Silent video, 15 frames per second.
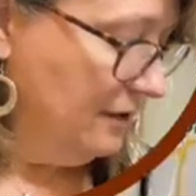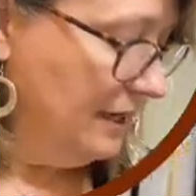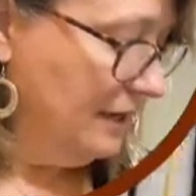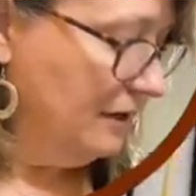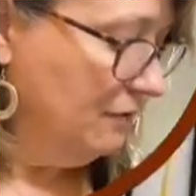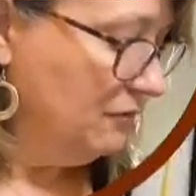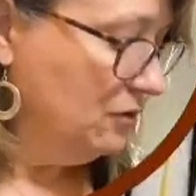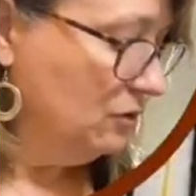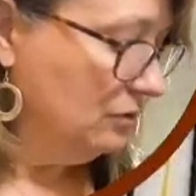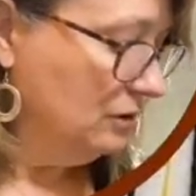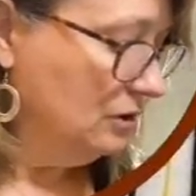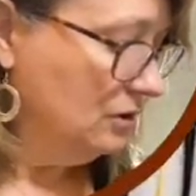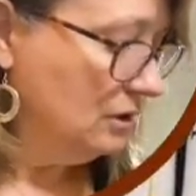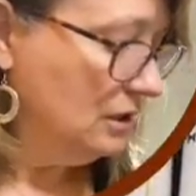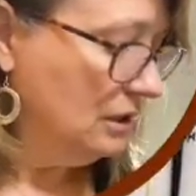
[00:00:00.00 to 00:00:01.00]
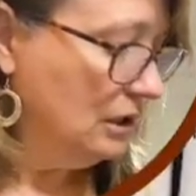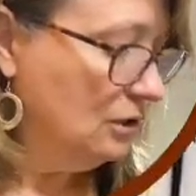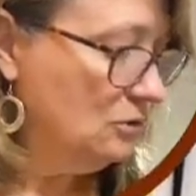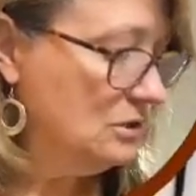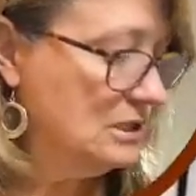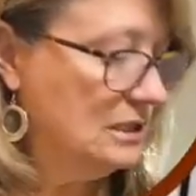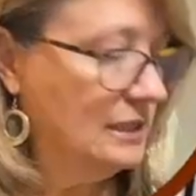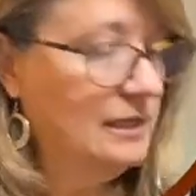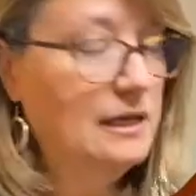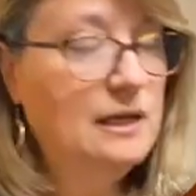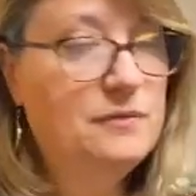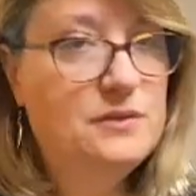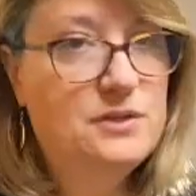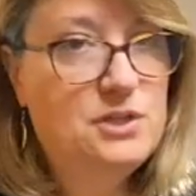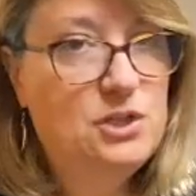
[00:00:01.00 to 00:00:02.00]
and if you'll look closely
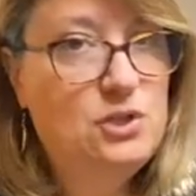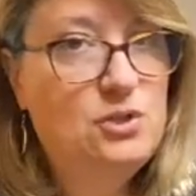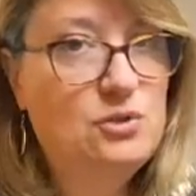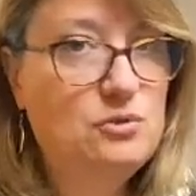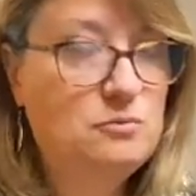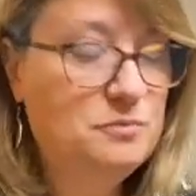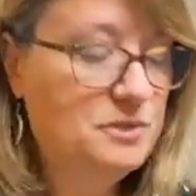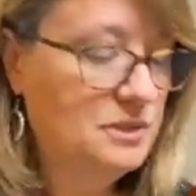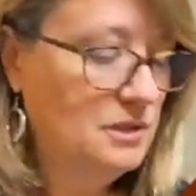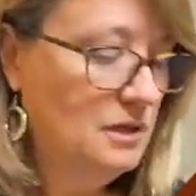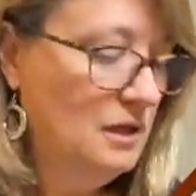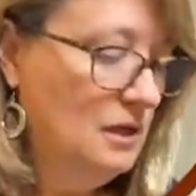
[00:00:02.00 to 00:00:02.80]
at the tubes,